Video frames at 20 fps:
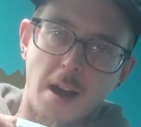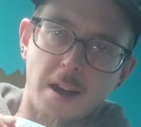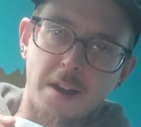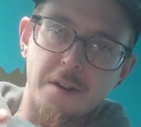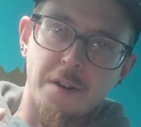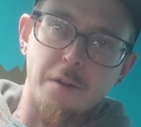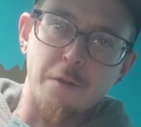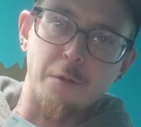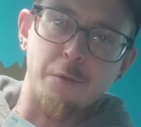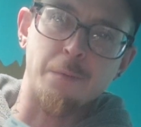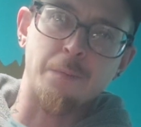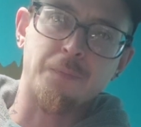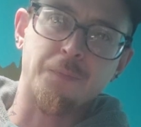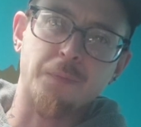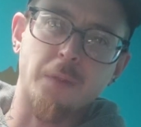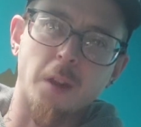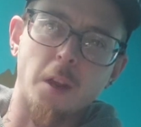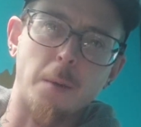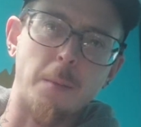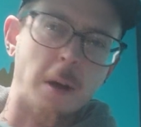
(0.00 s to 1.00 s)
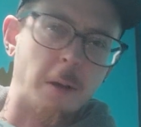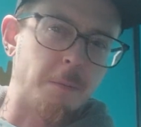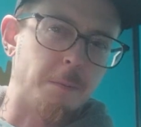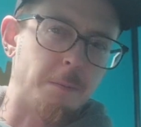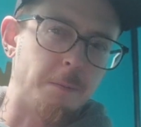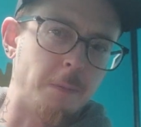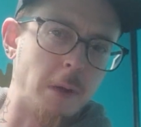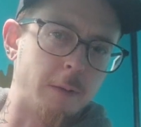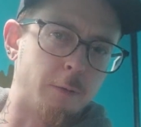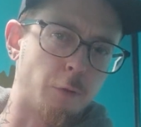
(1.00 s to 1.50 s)
I know about
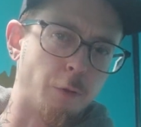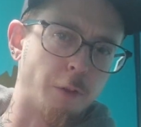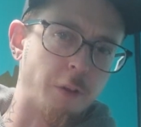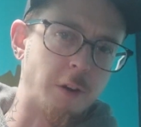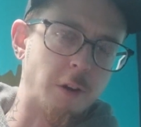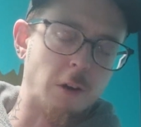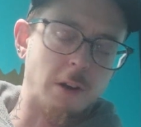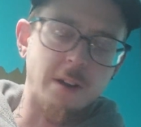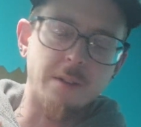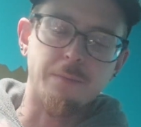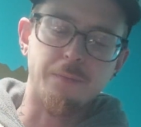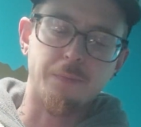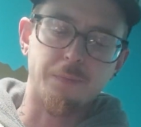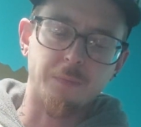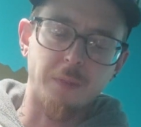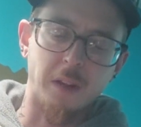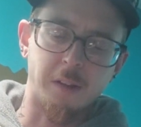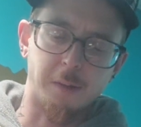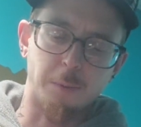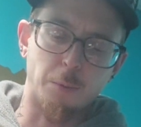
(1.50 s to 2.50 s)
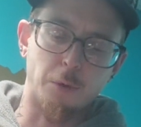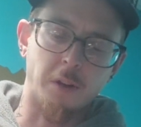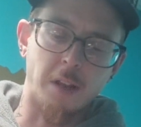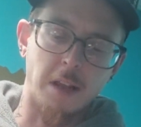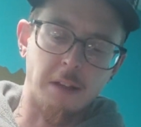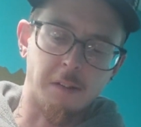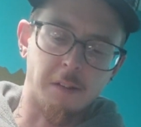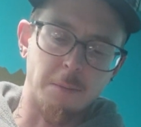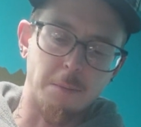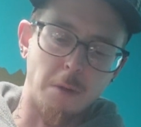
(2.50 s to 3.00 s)
bevel theory as it
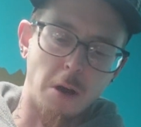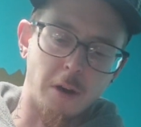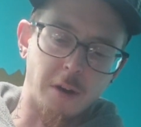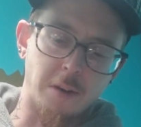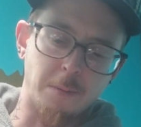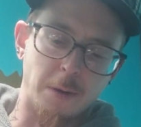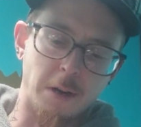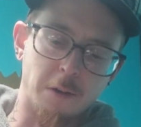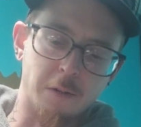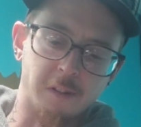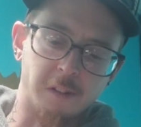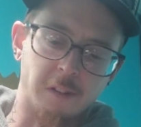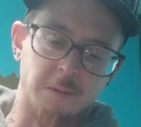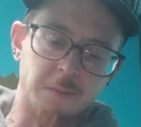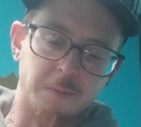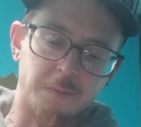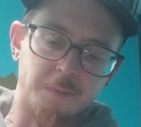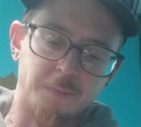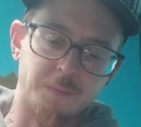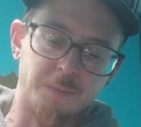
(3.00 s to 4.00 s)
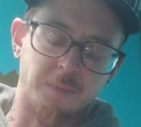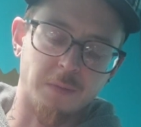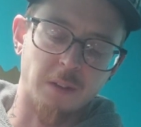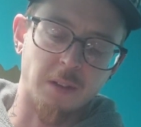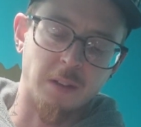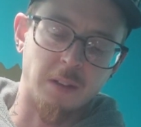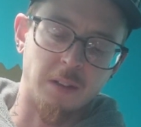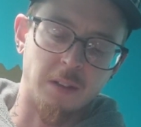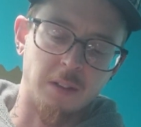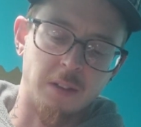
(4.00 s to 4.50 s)
pertains to body piercing.
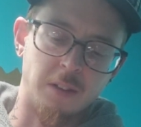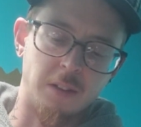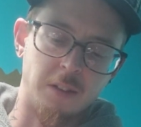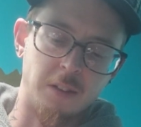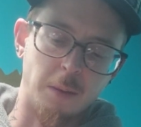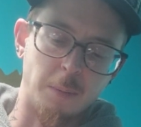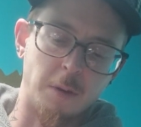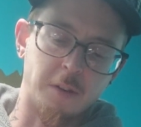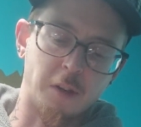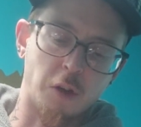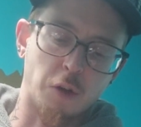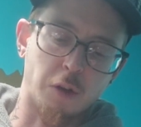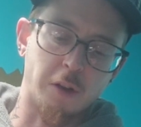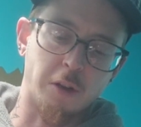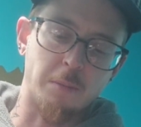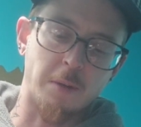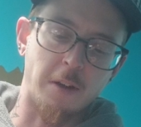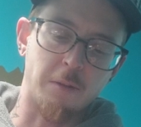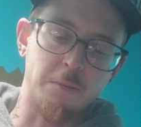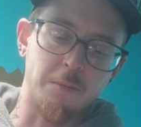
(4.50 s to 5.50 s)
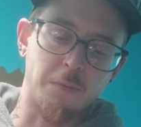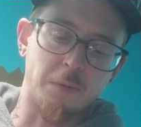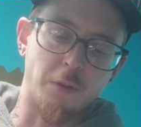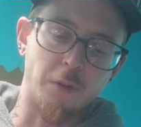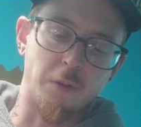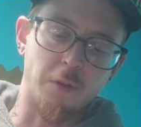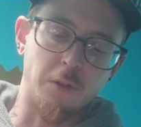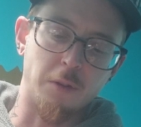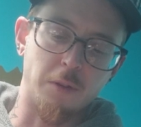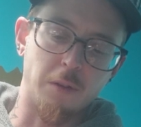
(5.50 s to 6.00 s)
I'm not talking about
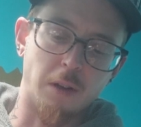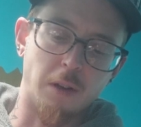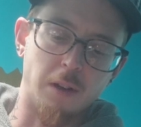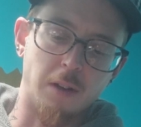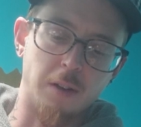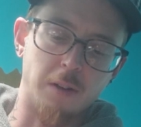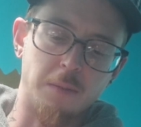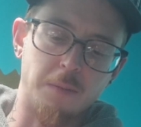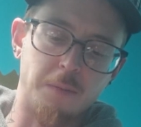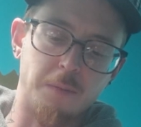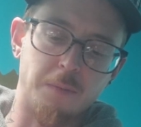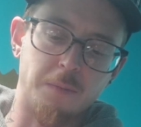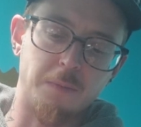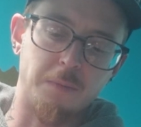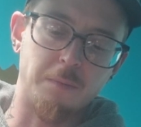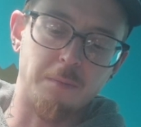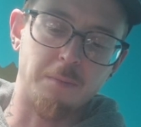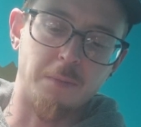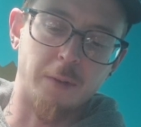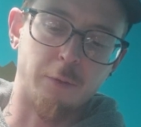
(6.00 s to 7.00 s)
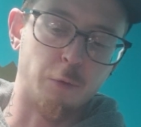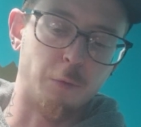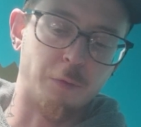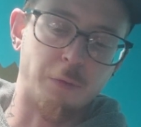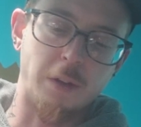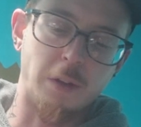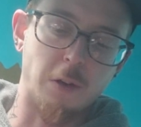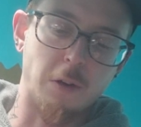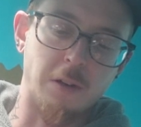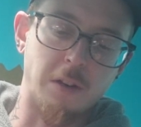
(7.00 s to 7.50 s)
the uh,
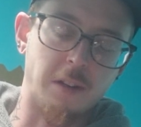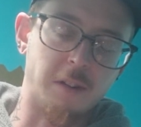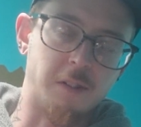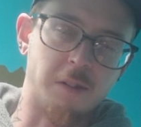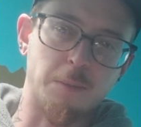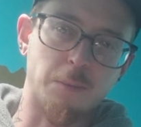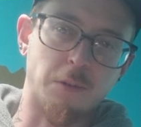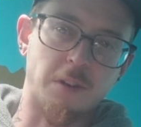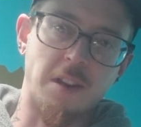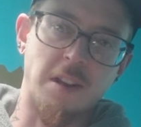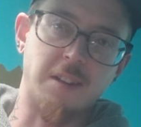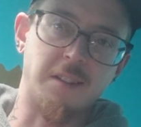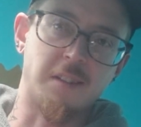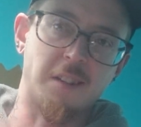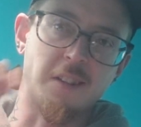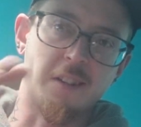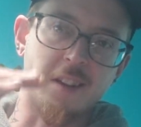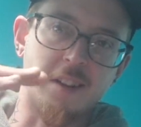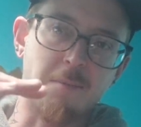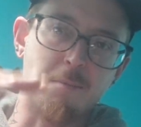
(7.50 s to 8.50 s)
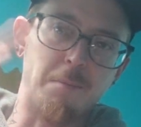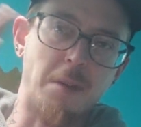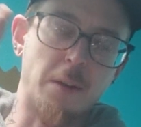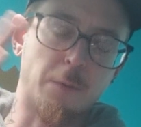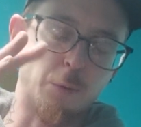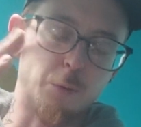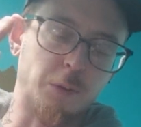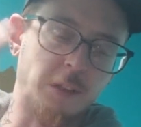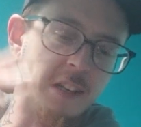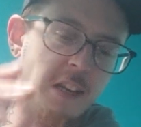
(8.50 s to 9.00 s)
bevel theory as it pertains to like
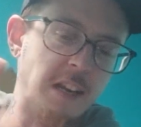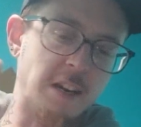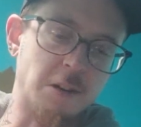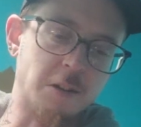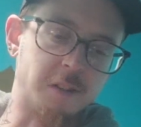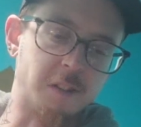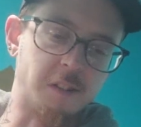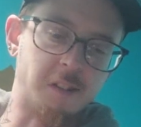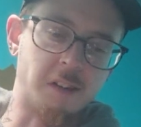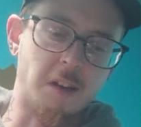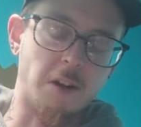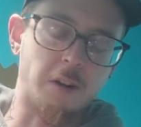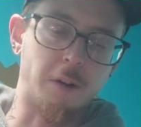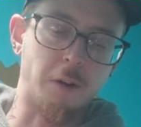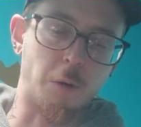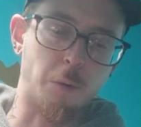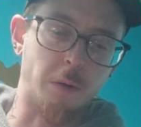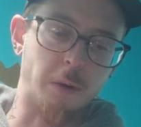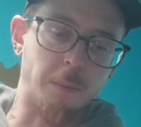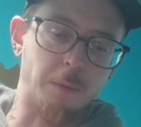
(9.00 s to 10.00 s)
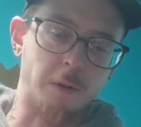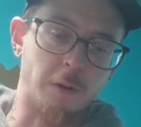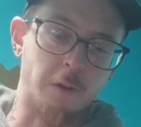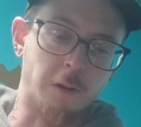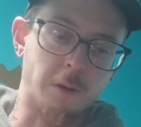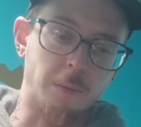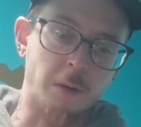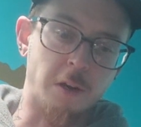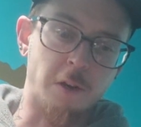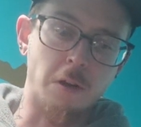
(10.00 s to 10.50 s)
beveled gears, it's not at all what I'm
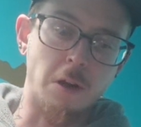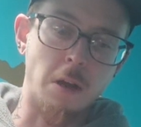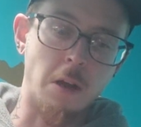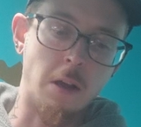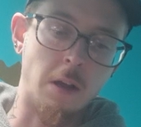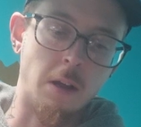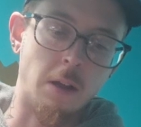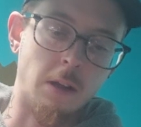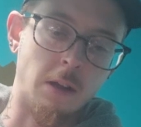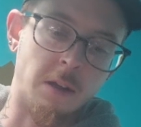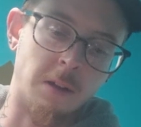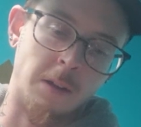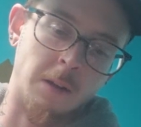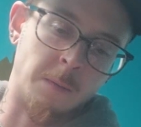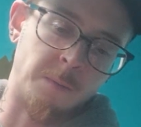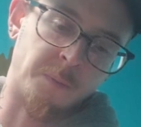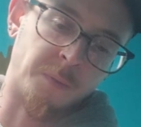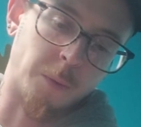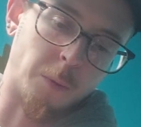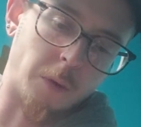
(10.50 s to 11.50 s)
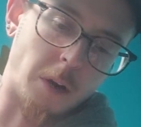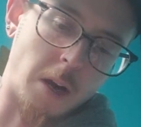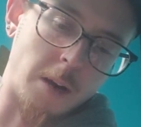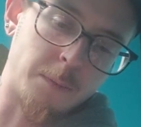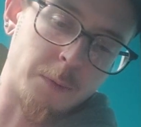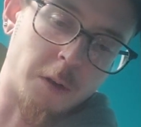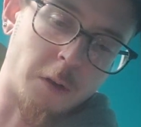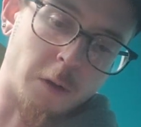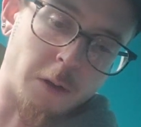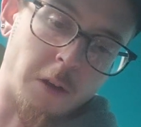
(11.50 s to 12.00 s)
talking about. What
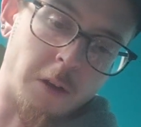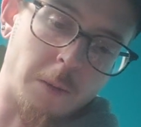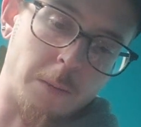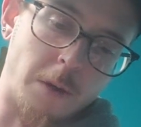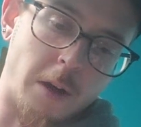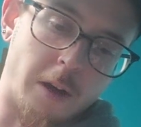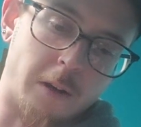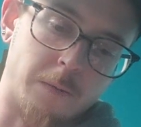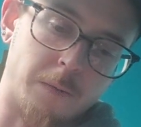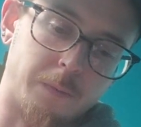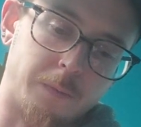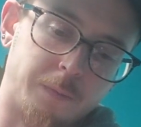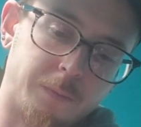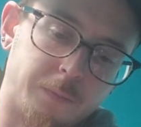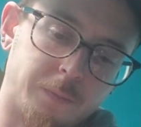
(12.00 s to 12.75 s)
I'm talking about